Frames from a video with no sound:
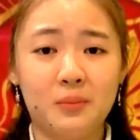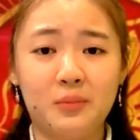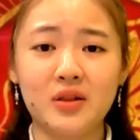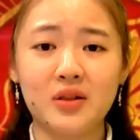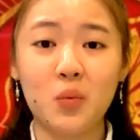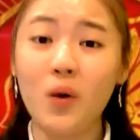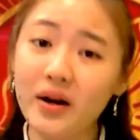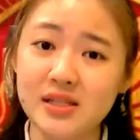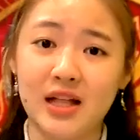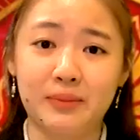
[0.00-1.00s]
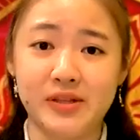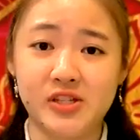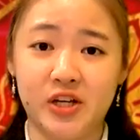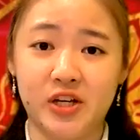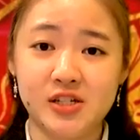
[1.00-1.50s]
But what is climate
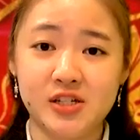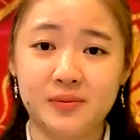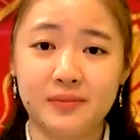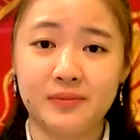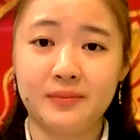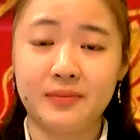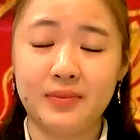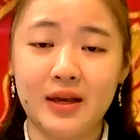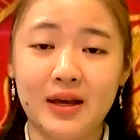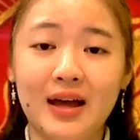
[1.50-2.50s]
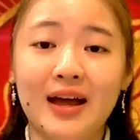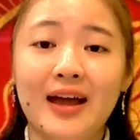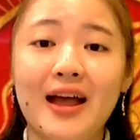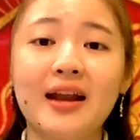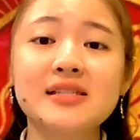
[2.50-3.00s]
change?
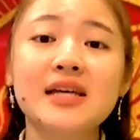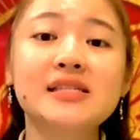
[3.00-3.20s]
It is a